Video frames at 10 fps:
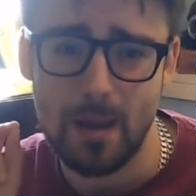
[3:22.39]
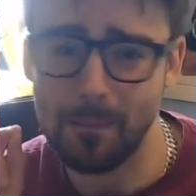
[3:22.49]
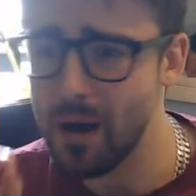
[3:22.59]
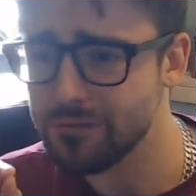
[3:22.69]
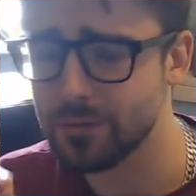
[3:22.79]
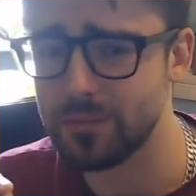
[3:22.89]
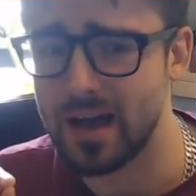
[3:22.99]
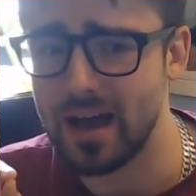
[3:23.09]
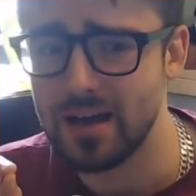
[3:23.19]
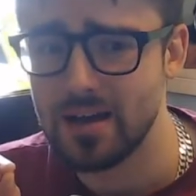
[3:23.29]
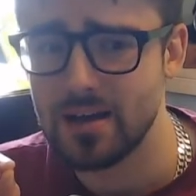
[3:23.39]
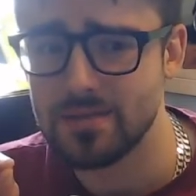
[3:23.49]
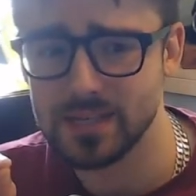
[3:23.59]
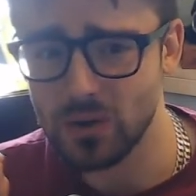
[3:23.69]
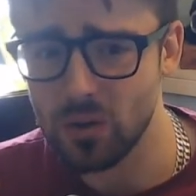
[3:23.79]
Apart from that,
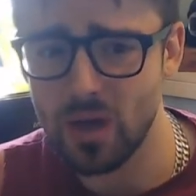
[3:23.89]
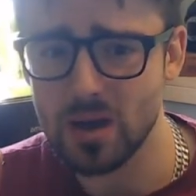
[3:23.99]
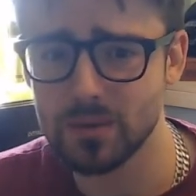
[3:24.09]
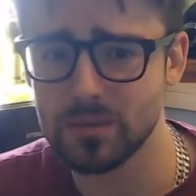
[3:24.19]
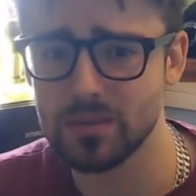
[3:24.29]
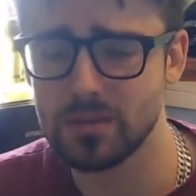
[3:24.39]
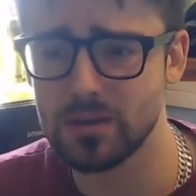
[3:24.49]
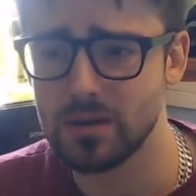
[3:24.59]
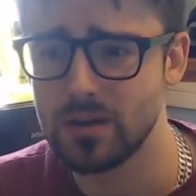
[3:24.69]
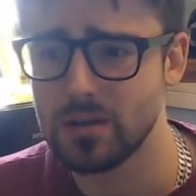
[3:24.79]
this whole argument that